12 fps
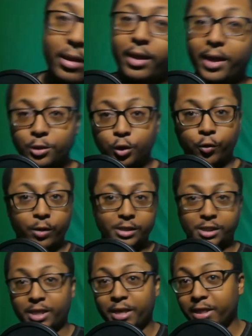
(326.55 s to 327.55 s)
And
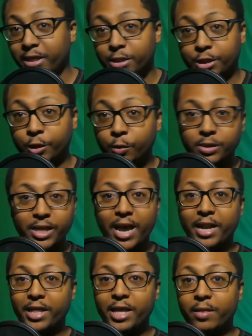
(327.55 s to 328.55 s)
trust that these dudes
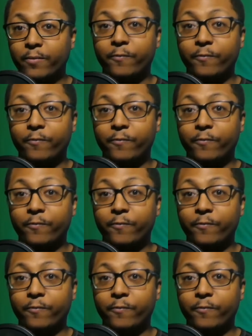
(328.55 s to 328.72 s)
added in the